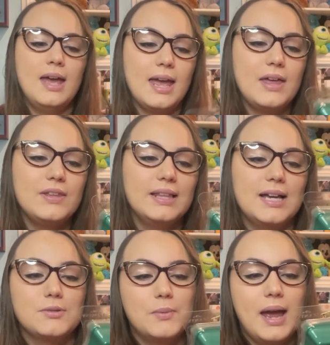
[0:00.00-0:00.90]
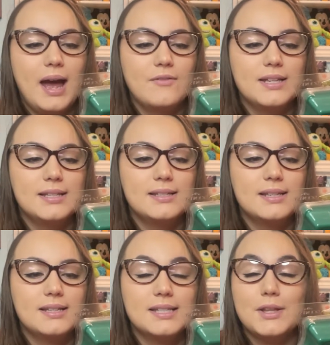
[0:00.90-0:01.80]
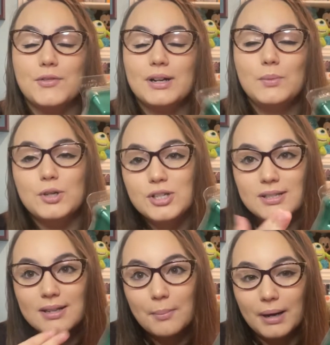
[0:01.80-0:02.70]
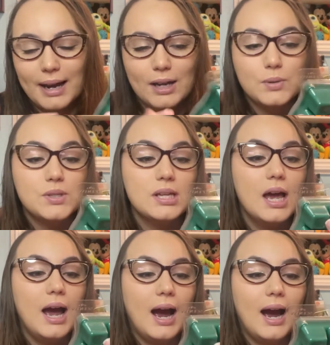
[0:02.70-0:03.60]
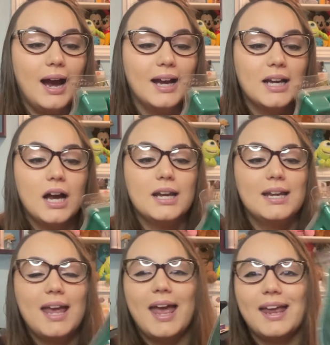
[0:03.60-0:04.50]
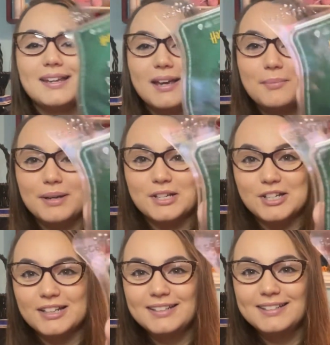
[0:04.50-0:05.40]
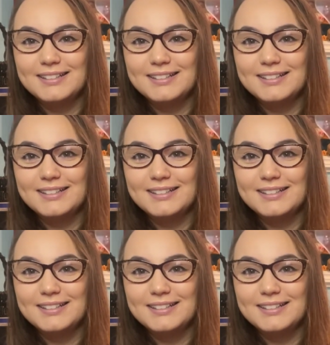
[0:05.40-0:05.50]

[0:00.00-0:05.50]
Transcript: And the last one we have is Slytherin, which is my house, uh, Cunning and Ambition,